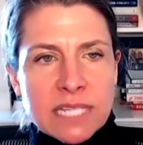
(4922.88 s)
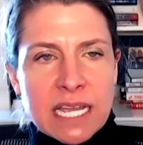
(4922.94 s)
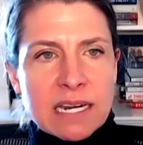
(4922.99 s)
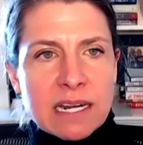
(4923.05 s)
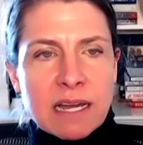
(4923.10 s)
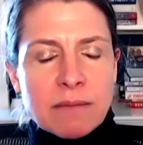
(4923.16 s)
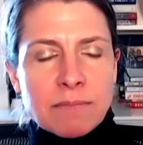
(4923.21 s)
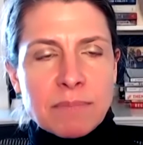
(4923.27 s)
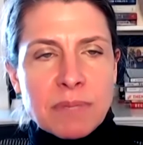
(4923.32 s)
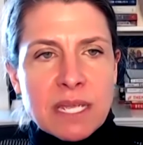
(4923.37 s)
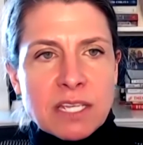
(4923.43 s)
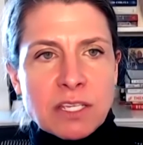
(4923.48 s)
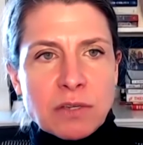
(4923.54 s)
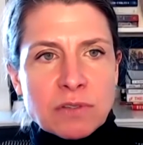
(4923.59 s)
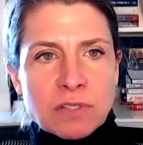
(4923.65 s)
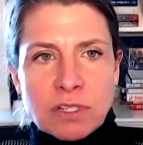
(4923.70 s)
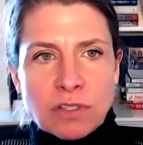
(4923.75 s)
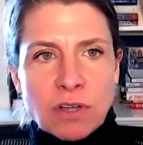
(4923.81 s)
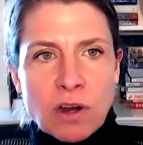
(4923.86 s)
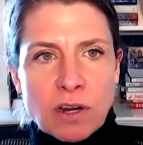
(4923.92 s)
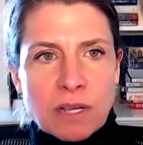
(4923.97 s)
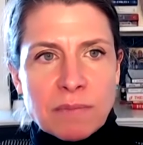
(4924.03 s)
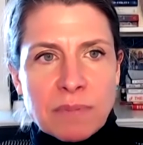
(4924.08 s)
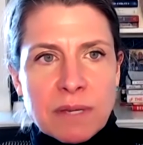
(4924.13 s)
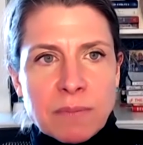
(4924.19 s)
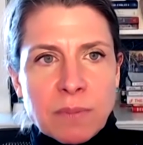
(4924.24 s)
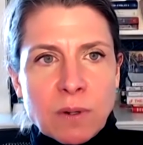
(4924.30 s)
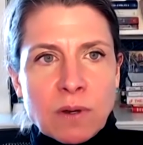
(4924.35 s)
data being used to
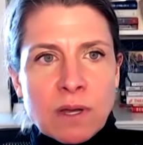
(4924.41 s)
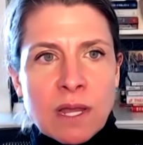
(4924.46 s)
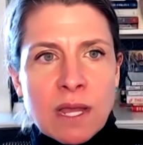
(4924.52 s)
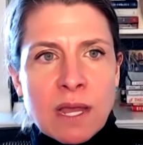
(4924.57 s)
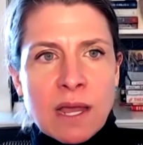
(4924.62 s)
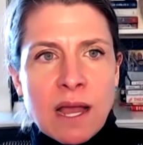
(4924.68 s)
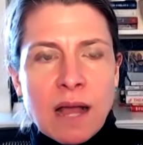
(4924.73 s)
target people.